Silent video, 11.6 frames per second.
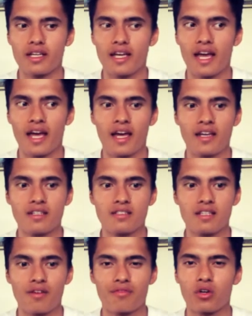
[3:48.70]
And
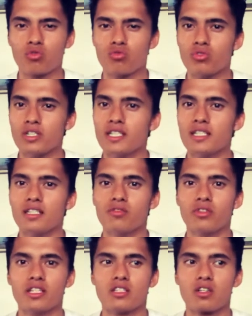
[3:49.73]
I felt really,
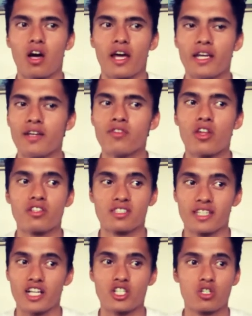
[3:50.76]
really tired. Even though the
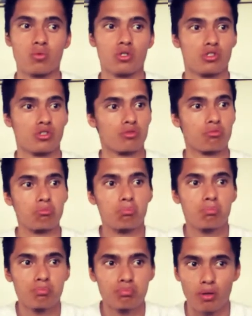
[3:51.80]
session was
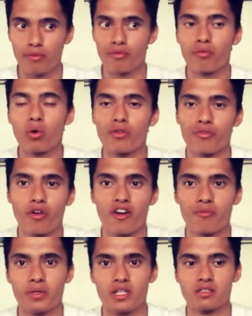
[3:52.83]
probably 45
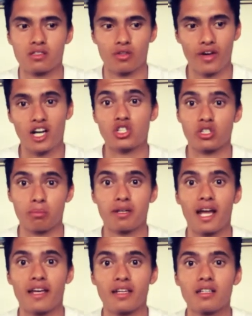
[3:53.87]
minutes of actually
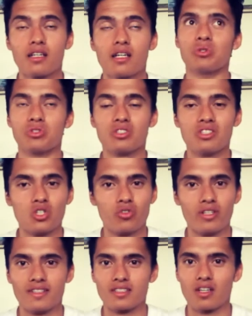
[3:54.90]
playing, it was still
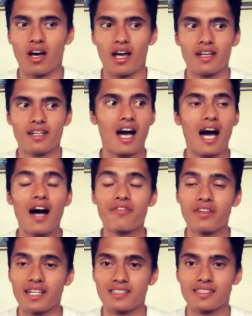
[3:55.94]
really tight. After
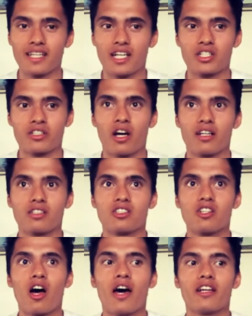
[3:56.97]
that session, I
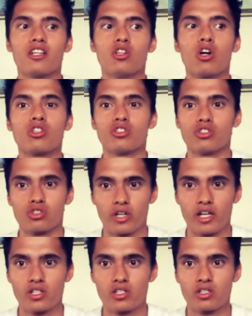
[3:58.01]
decided not to
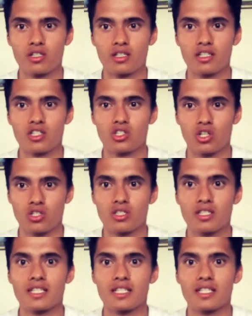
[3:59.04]
stretch, just in